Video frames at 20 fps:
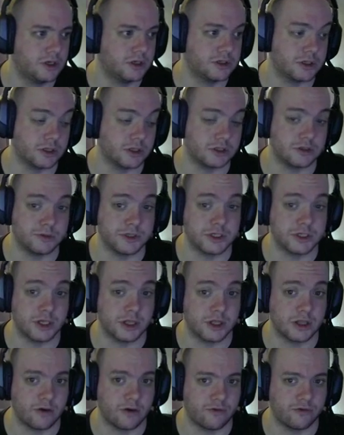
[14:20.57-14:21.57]
something to be said
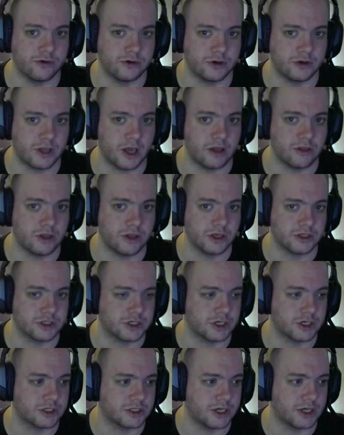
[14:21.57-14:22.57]
there for getting things
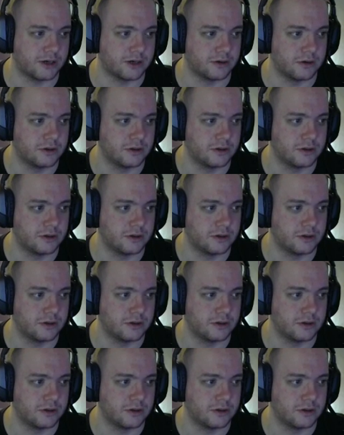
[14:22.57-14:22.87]
checked out.